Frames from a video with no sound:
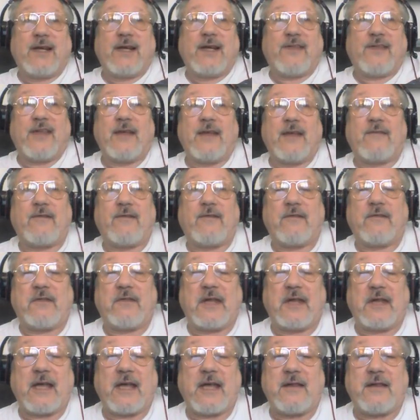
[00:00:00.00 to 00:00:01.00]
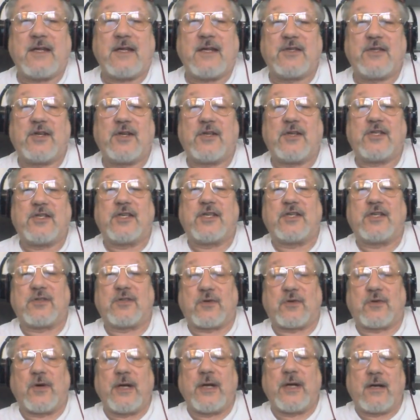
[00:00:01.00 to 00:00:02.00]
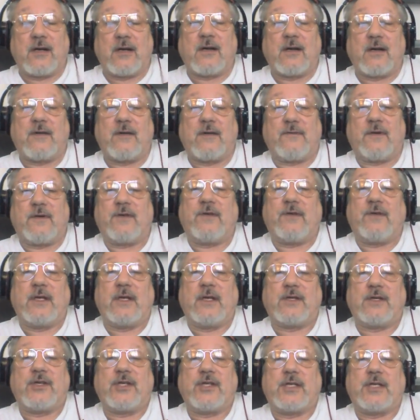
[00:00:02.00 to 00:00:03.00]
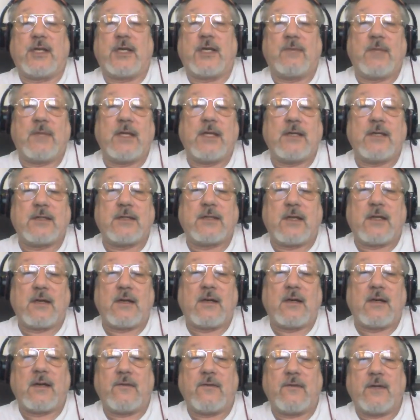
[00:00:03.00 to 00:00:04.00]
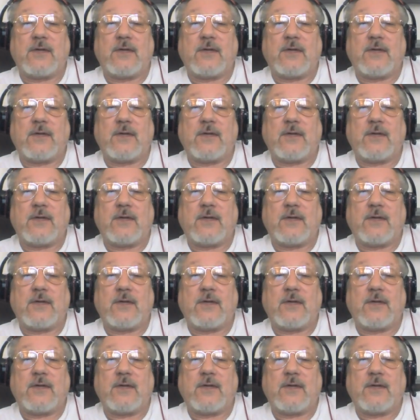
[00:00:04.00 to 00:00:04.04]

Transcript: I think the Catholic Church destroyed a lot of literature. I mean, there's a lot of